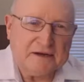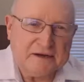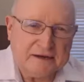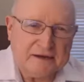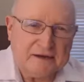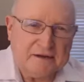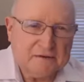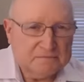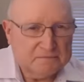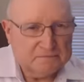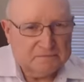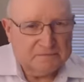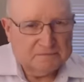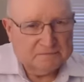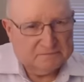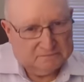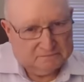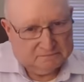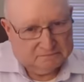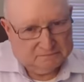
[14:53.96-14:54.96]
of town
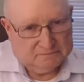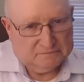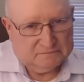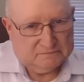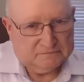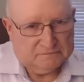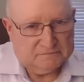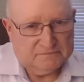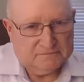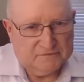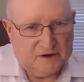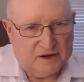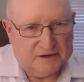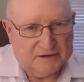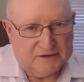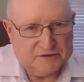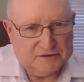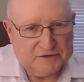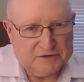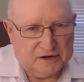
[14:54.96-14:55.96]

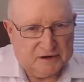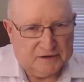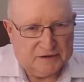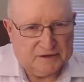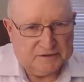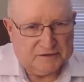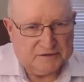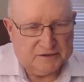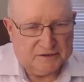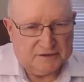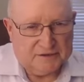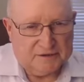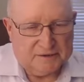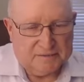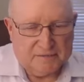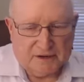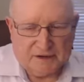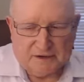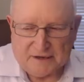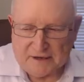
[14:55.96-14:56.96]
Friday, Saturday, Sunday,
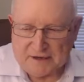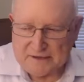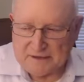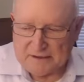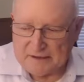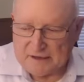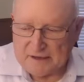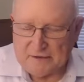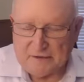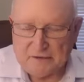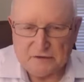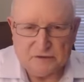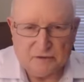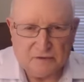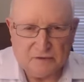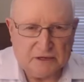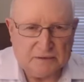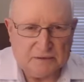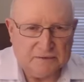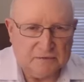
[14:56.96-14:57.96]
Monday, and you
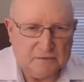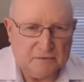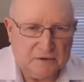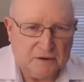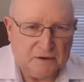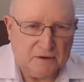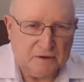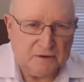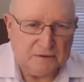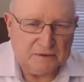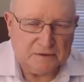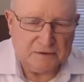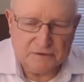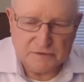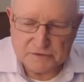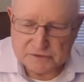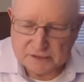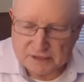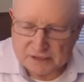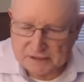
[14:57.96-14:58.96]
showed up to work on
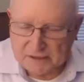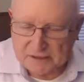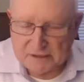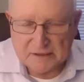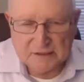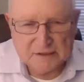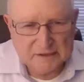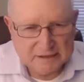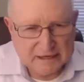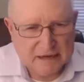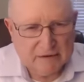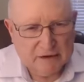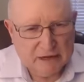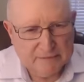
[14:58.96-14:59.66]
Tuesday. Now